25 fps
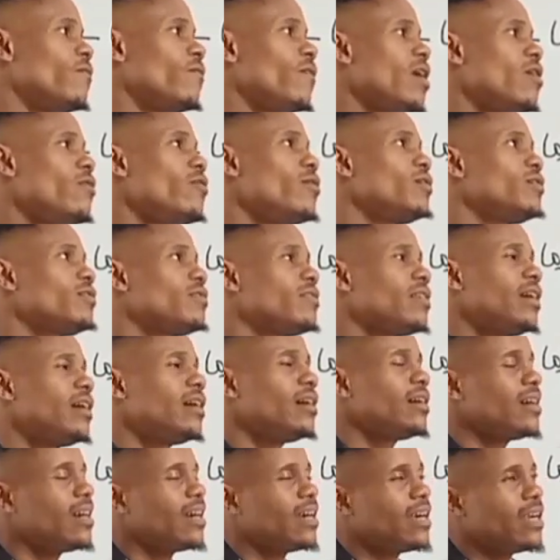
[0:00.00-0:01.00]
Vowel
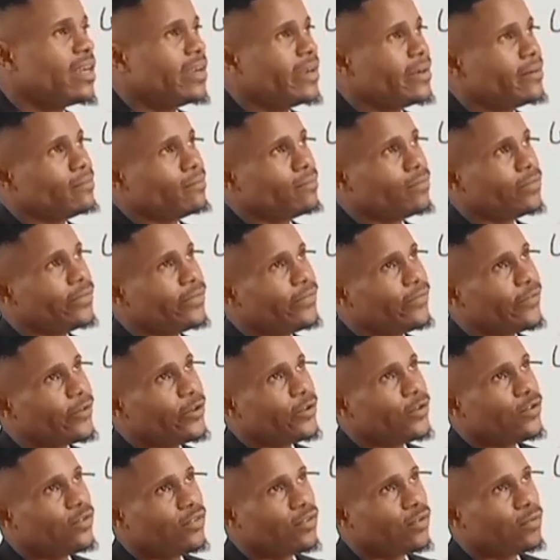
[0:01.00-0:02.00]
sound,
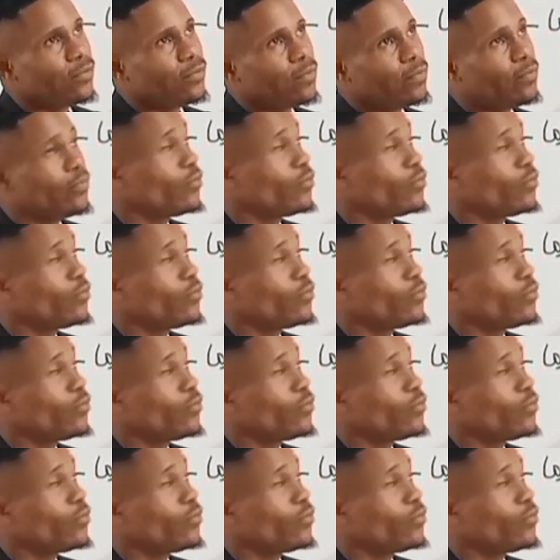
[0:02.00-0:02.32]
for you to